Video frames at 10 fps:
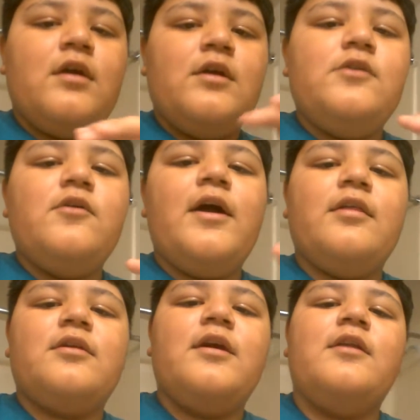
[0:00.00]
you guys
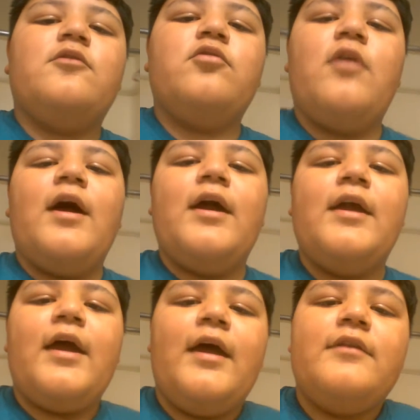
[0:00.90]
can try
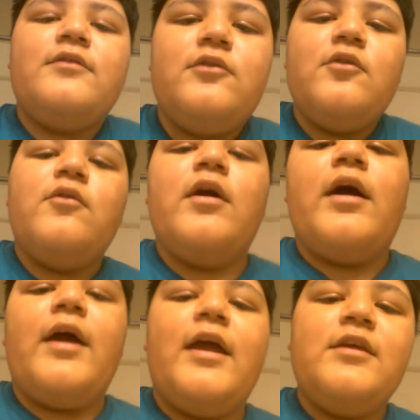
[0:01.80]
and do uh,
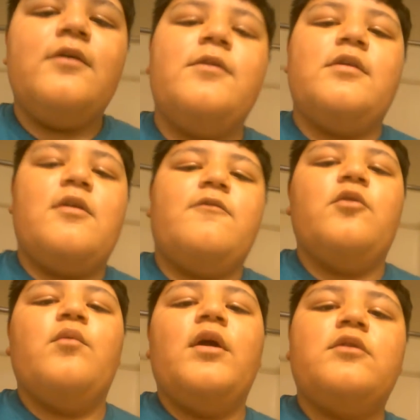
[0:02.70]
any of these if you
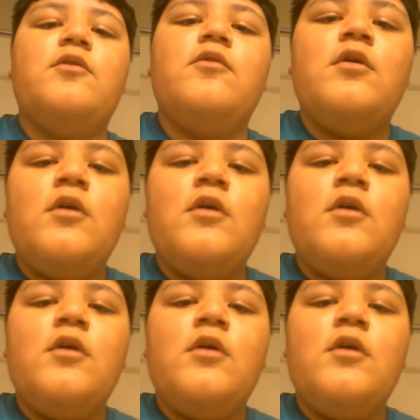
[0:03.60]
want to.